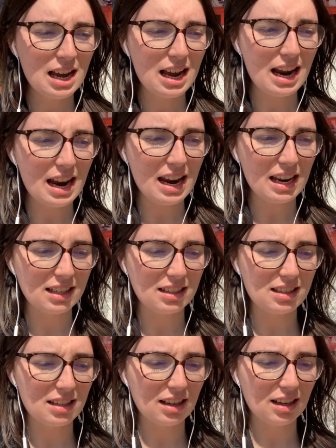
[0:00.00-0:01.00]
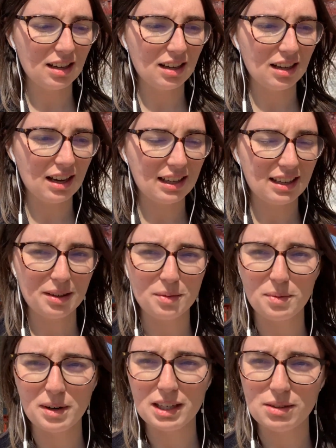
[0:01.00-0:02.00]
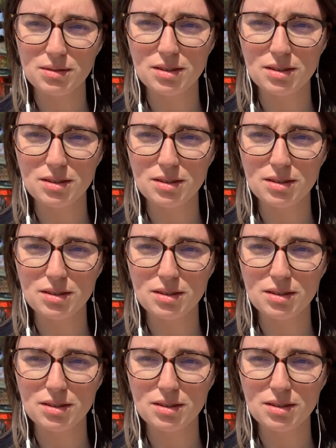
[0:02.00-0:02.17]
and I can't wait to